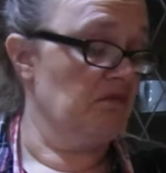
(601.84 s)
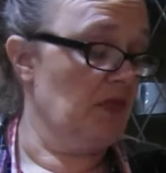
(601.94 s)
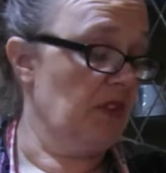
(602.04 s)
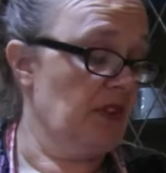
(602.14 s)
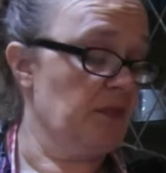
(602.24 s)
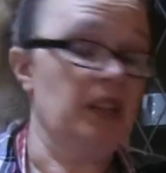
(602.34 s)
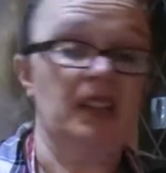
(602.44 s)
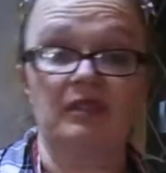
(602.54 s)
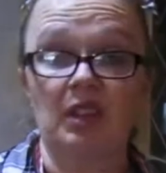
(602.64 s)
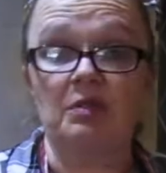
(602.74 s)
if you have a big
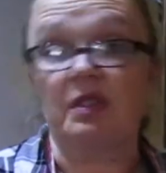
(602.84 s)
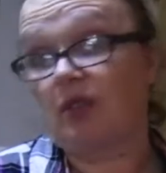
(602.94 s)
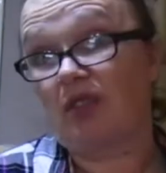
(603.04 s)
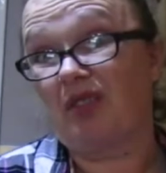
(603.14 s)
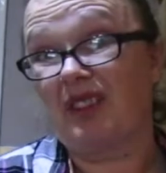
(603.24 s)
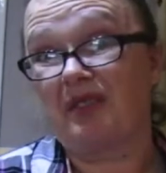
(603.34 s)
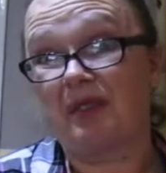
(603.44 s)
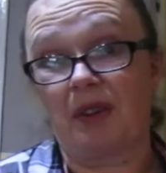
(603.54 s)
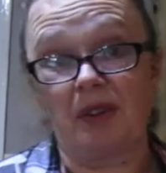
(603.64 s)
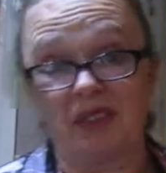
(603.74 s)
enough dose, you've got 3 of
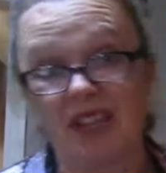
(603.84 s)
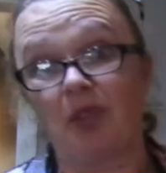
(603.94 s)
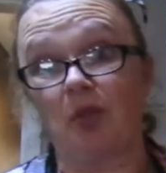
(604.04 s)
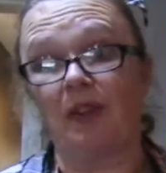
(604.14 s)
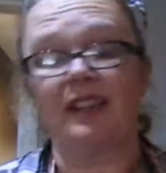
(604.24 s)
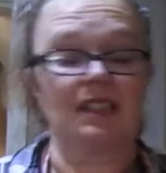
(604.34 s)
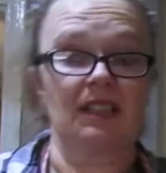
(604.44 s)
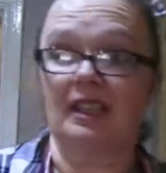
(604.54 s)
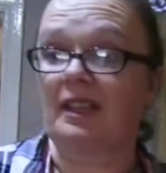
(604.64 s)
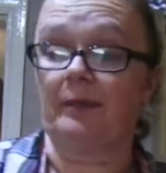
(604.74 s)
your 5 a day already
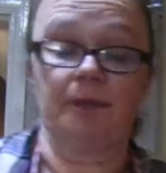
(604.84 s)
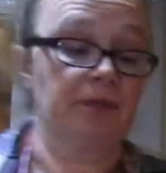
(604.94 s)
in here.